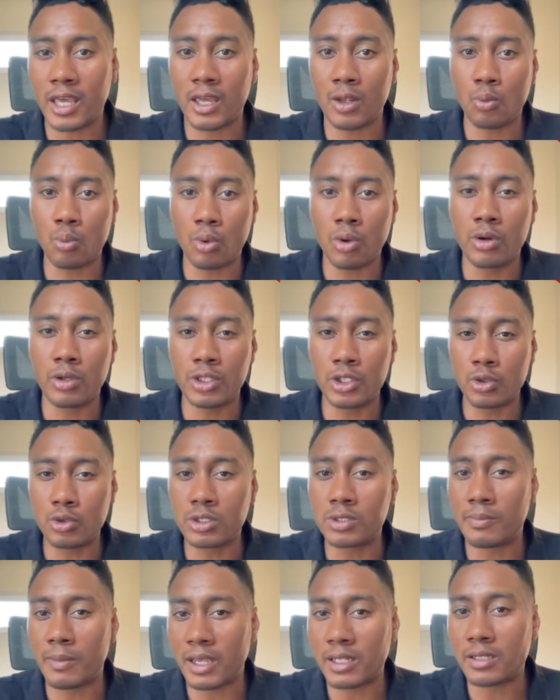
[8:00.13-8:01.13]
and we'll
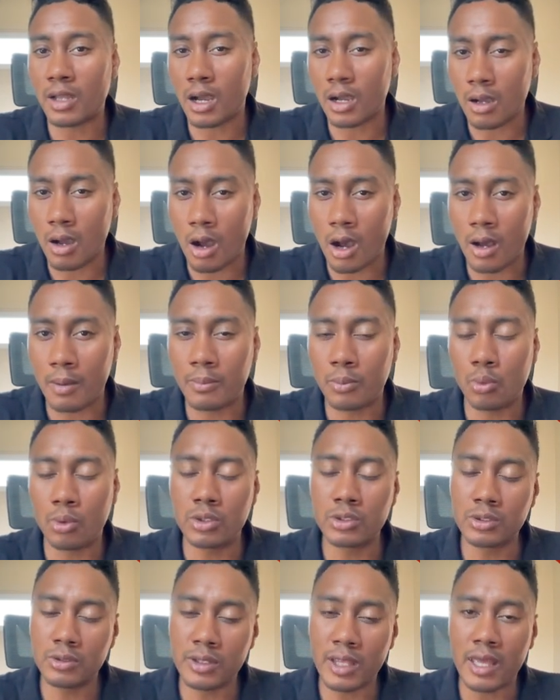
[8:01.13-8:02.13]
use make.com.
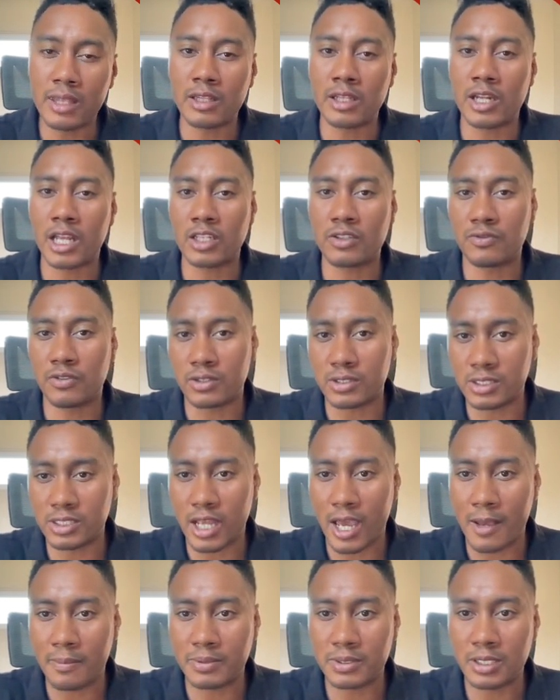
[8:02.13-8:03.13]
We'll do that in the next few
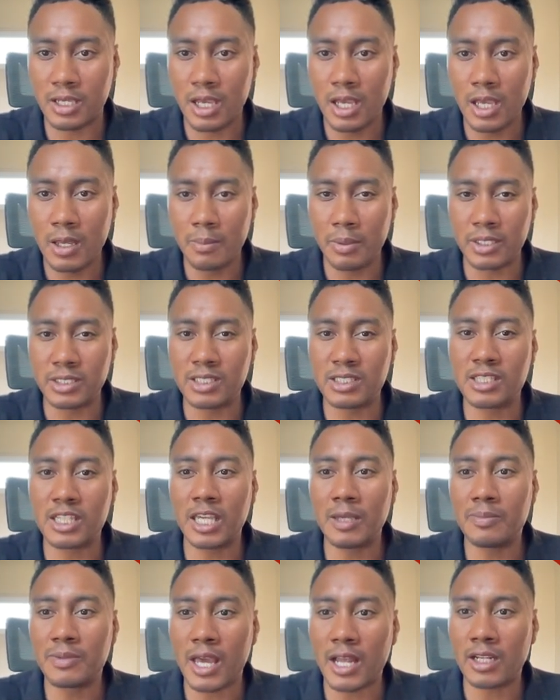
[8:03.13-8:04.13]
steps, but just
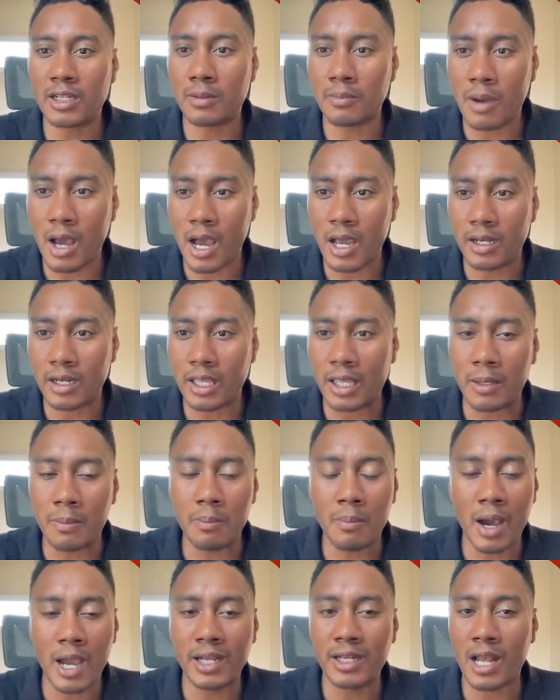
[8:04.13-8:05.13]
keep that in mind.
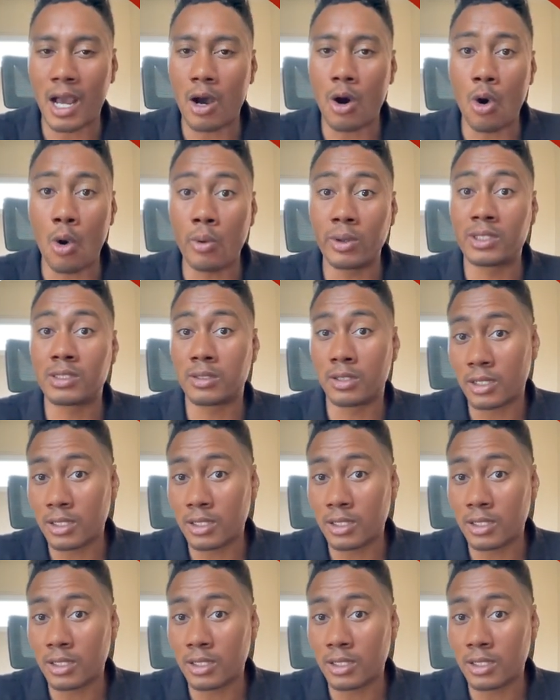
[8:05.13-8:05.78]
It might not always